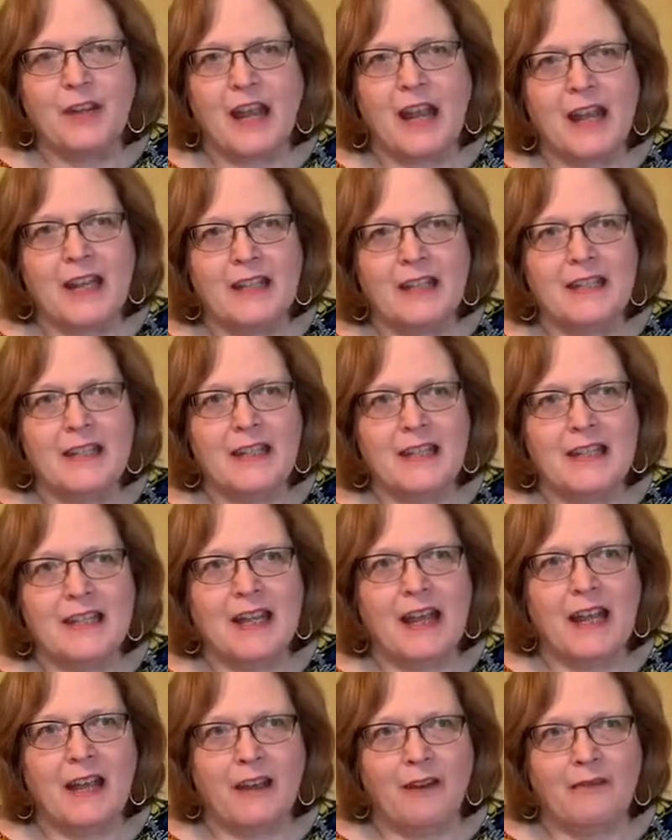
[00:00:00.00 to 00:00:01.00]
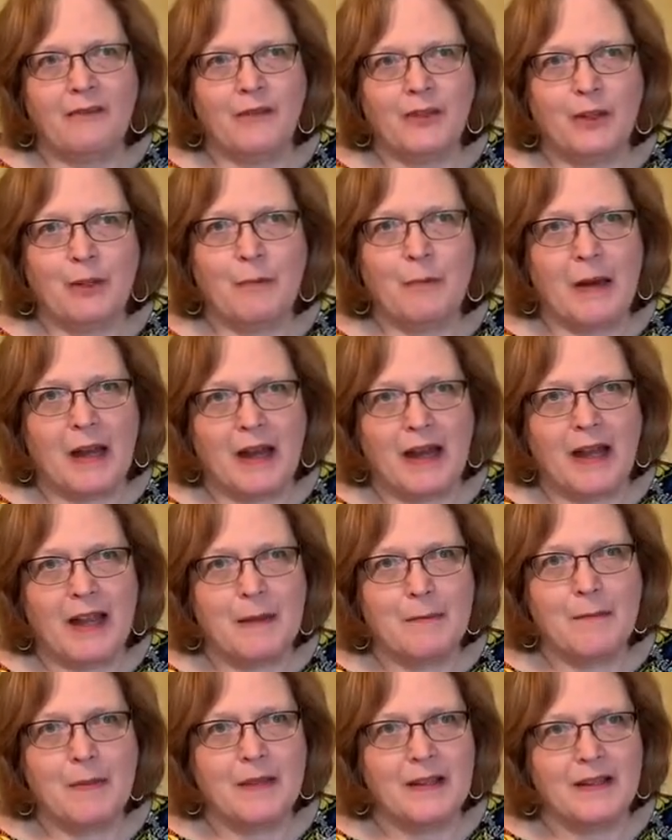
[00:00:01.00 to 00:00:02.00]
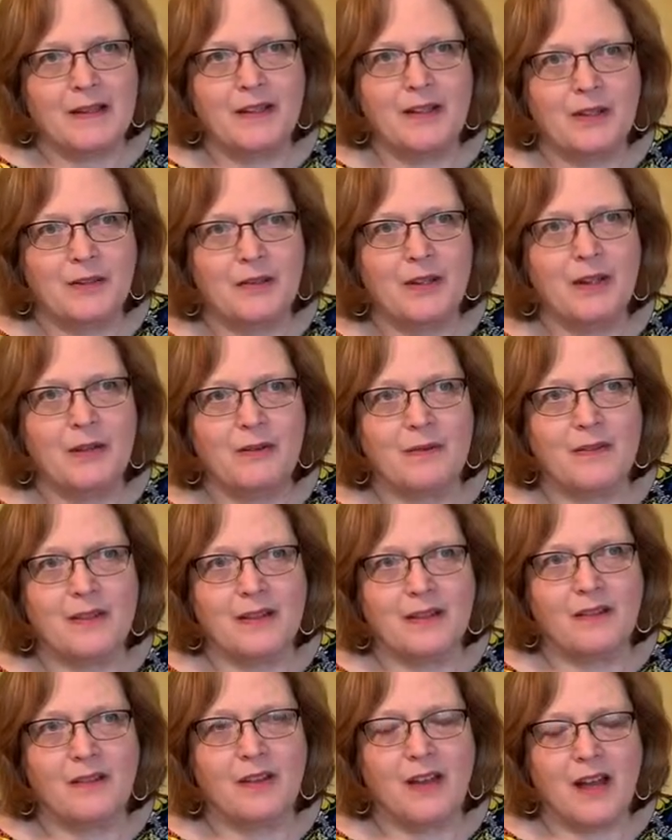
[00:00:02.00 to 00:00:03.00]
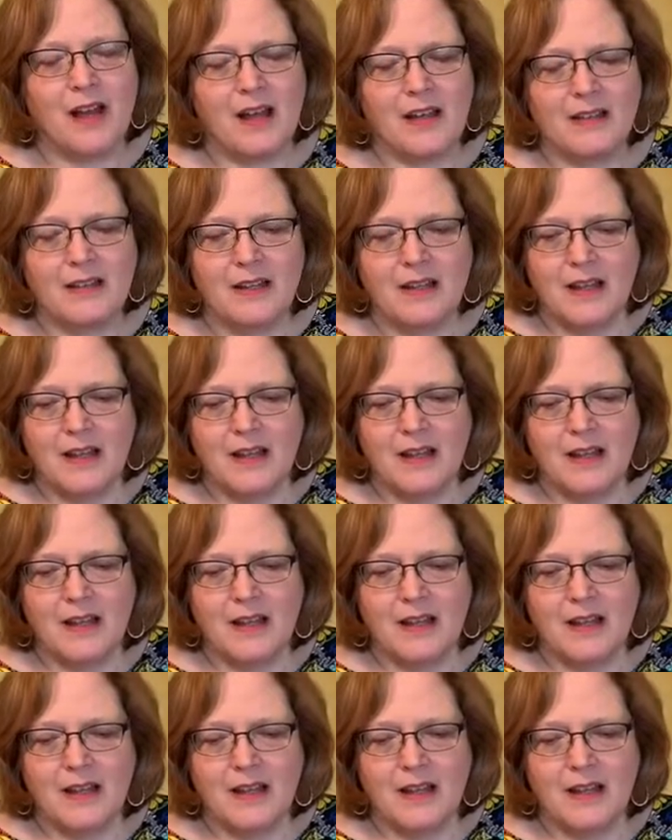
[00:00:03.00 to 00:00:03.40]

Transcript: kind of need to have nearby, but you don't use it a lot.